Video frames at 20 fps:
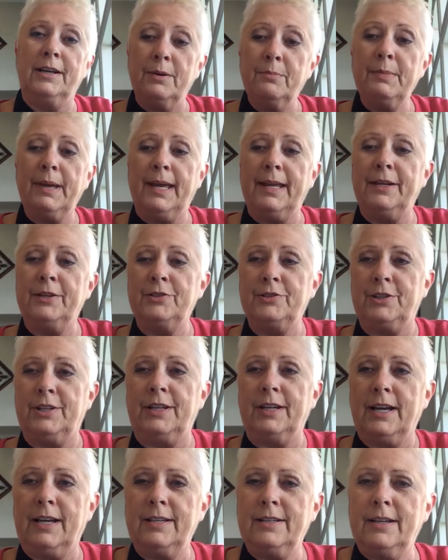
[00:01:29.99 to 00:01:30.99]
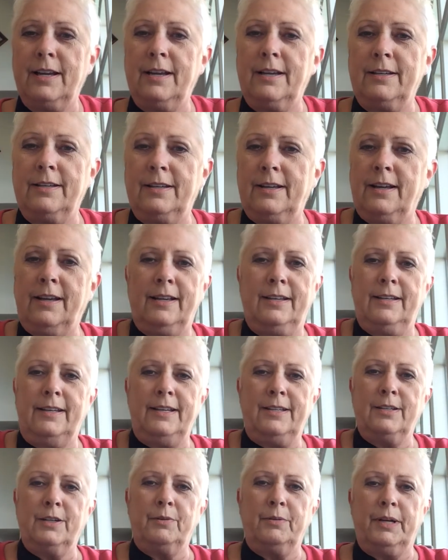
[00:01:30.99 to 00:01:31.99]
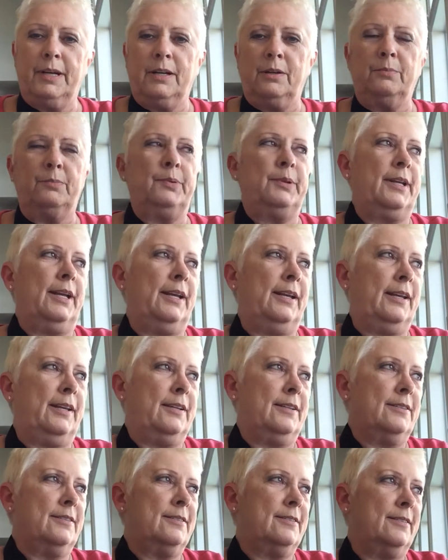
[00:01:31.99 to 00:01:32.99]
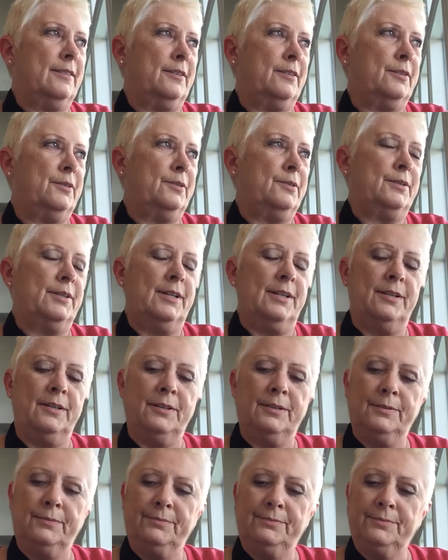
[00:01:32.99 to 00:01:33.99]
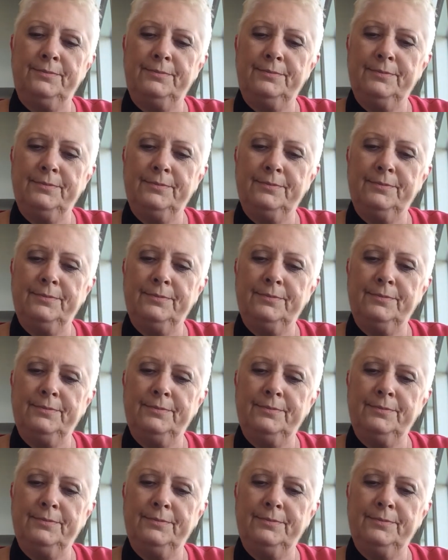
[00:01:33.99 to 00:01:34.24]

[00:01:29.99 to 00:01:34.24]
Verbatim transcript: I'm managing. I I, I need to quit complaining. So um,